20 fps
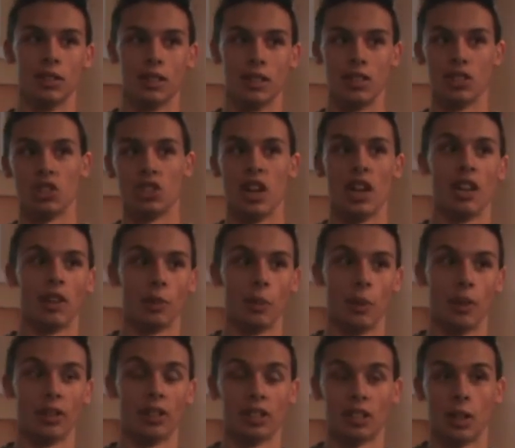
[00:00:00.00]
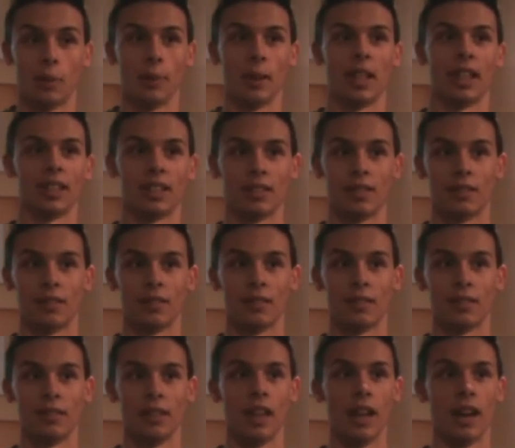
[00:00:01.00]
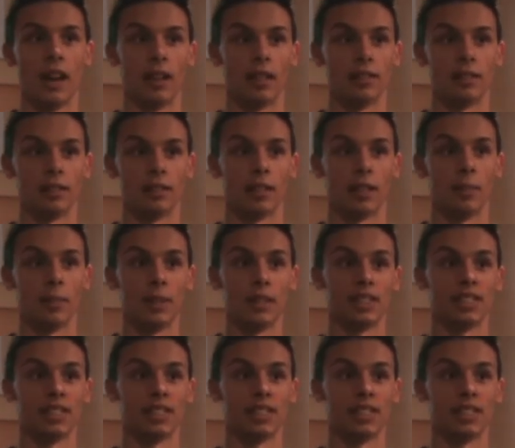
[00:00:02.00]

in January. It's going to be like, yeah, it's going to be the